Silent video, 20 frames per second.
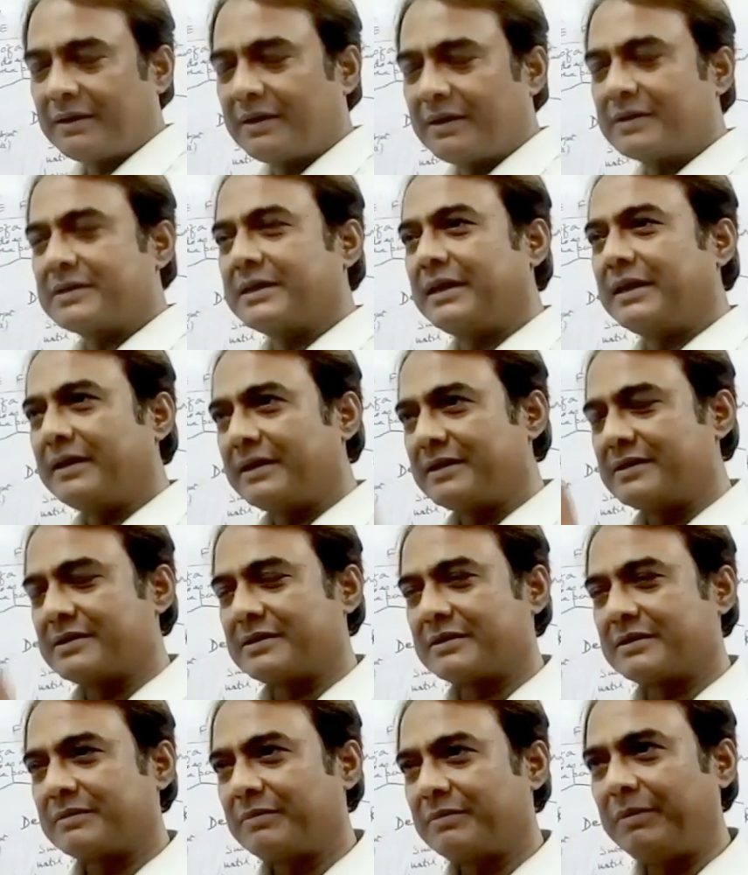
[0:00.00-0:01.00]
A
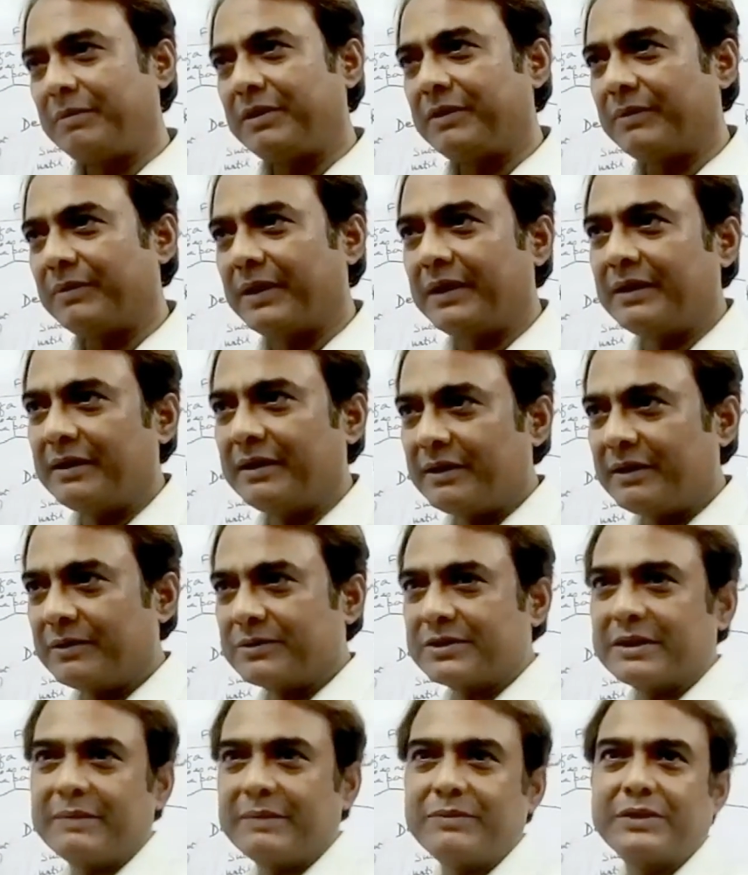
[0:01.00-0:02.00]
sentence may be divided into
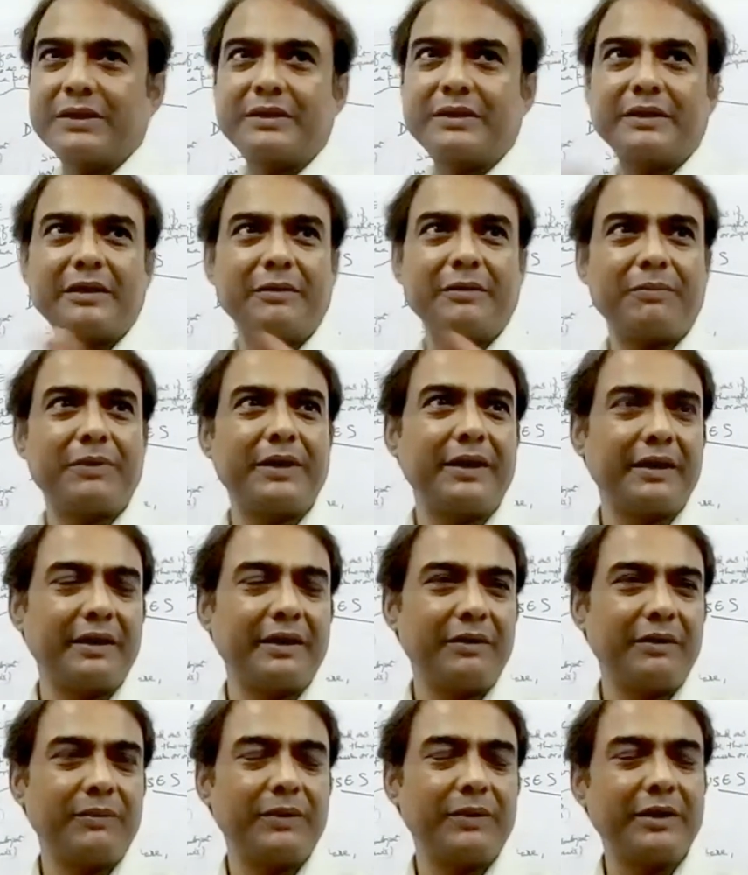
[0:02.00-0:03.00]
subject and a
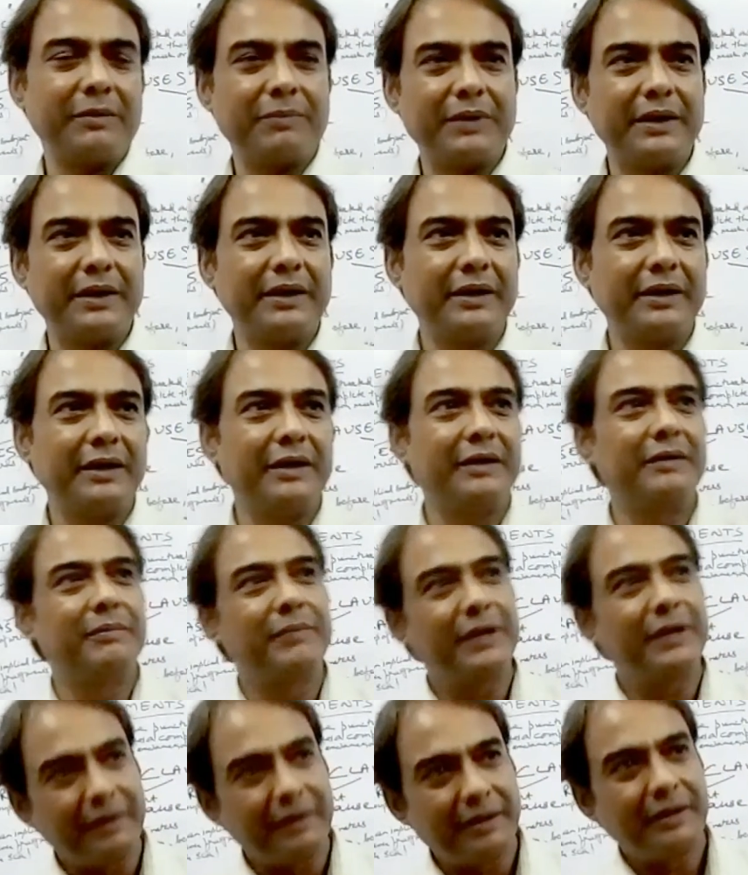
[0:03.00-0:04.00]
predicate, where a predicate
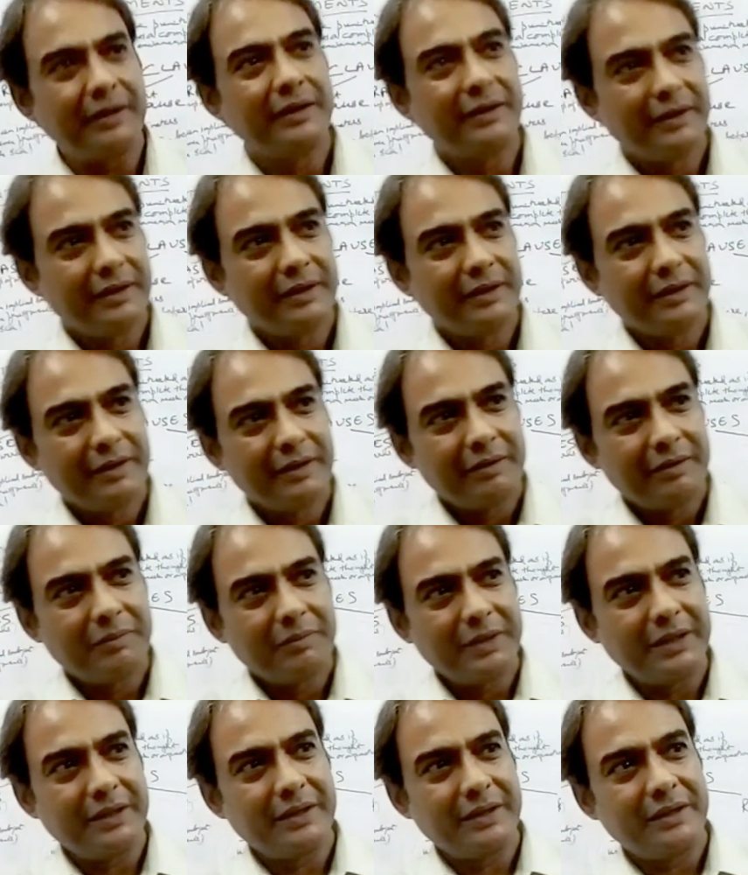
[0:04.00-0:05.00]
may
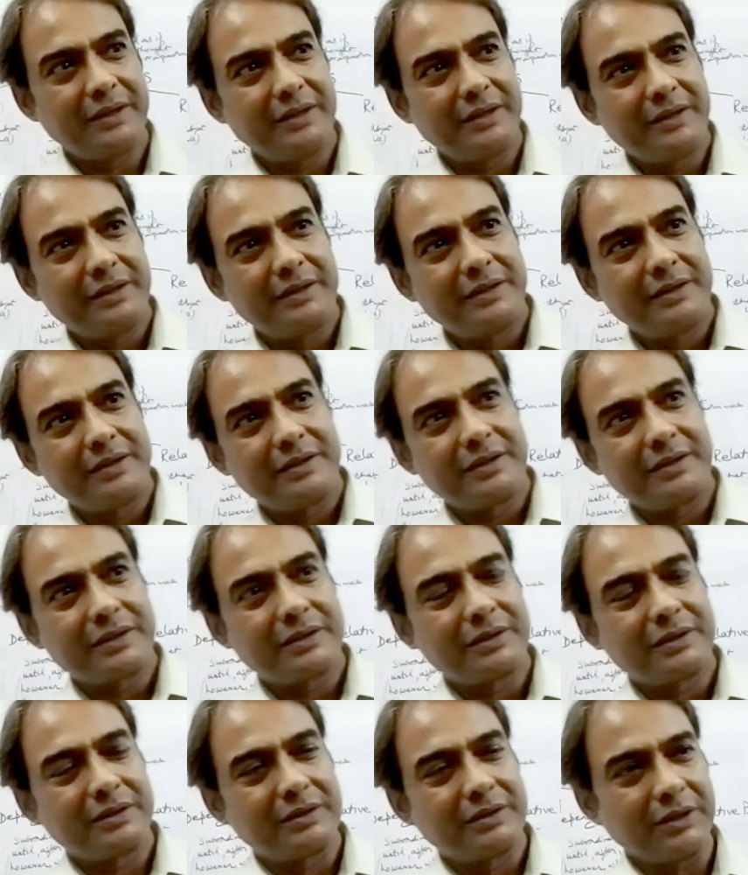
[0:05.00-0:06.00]
be
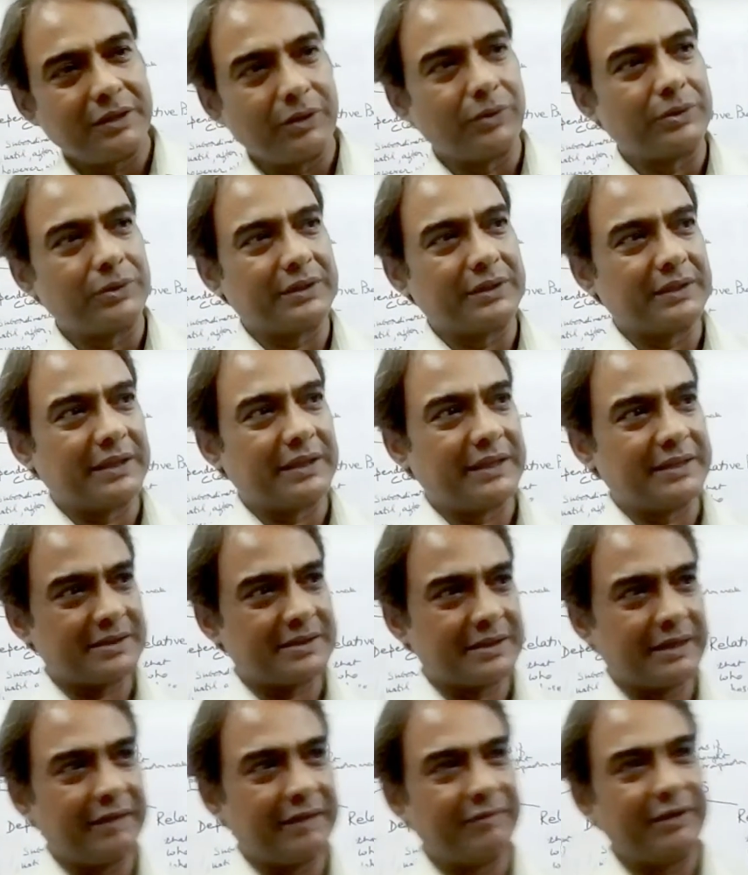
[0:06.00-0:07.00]
denoted
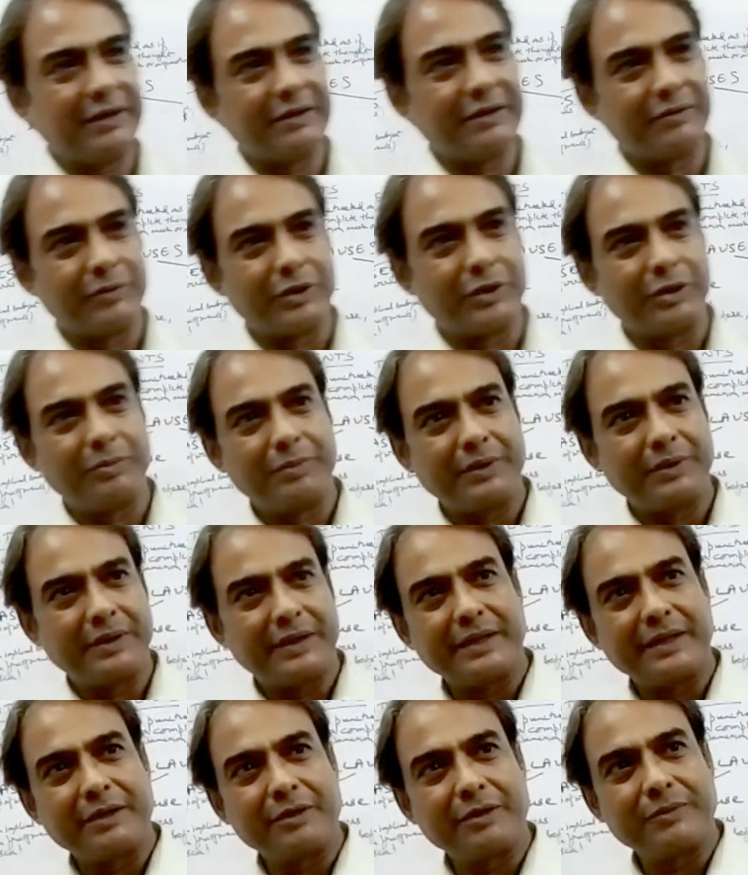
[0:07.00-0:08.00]
as having a verb
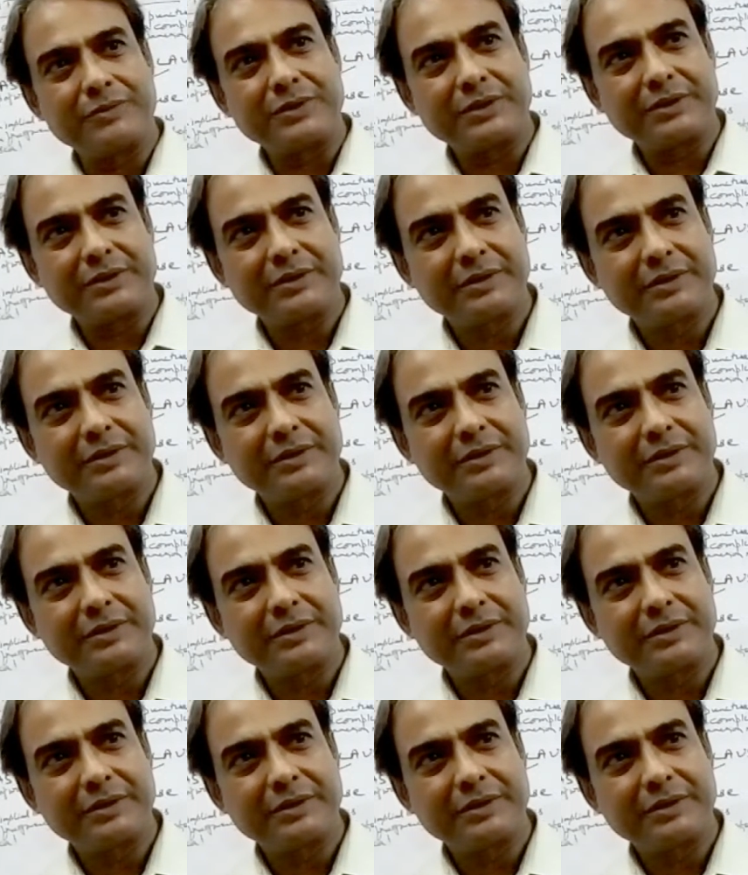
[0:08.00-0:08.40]
and an object.